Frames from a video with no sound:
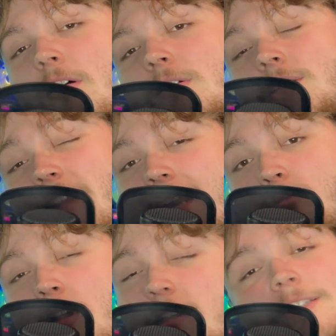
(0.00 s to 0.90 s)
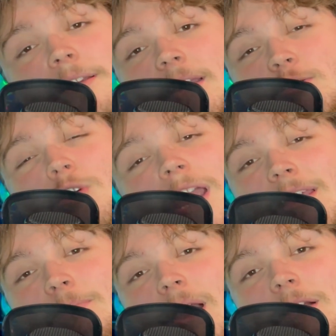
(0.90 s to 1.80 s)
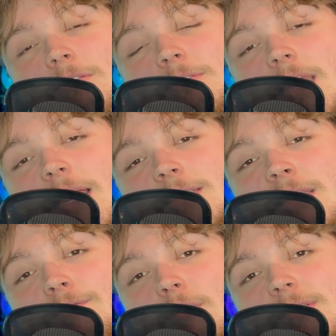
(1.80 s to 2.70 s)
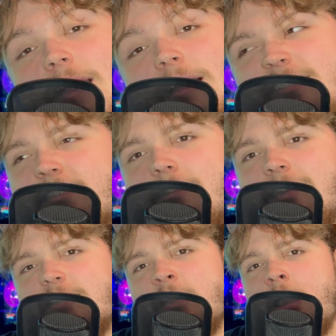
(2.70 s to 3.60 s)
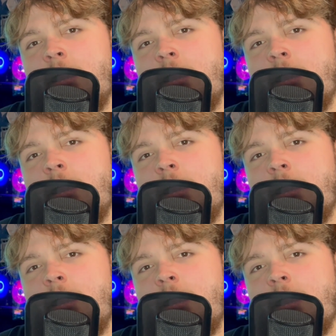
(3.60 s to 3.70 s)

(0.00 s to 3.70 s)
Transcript: knowledge of animal hunting and tracking patterns as he feels that Godzilla is